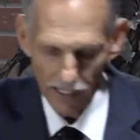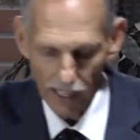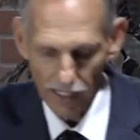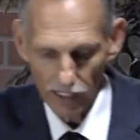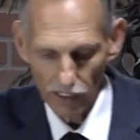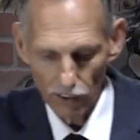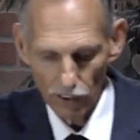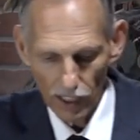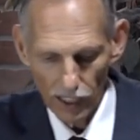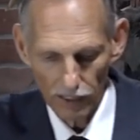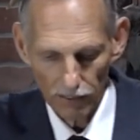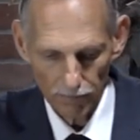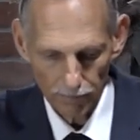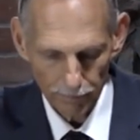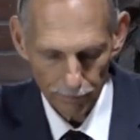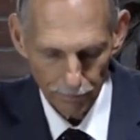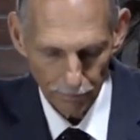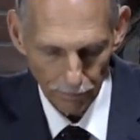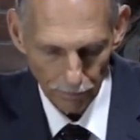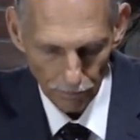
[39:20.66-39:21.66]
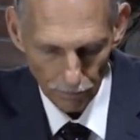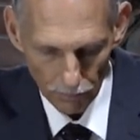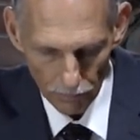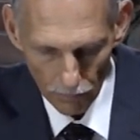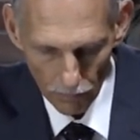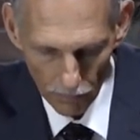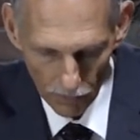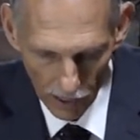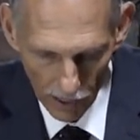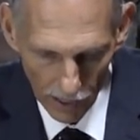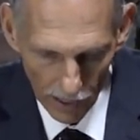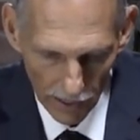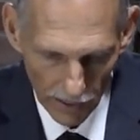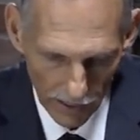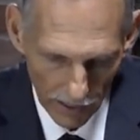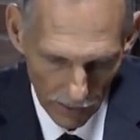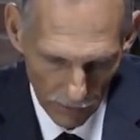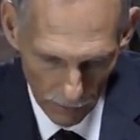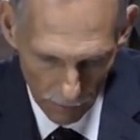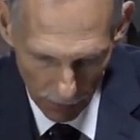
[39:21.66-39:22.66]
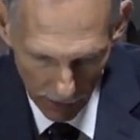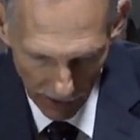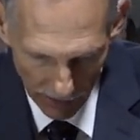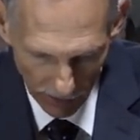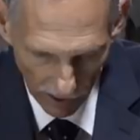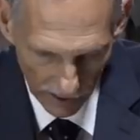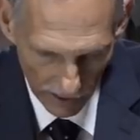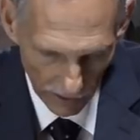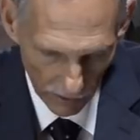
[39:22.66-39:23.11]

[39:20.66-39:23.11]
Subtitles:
9 and 10, as best I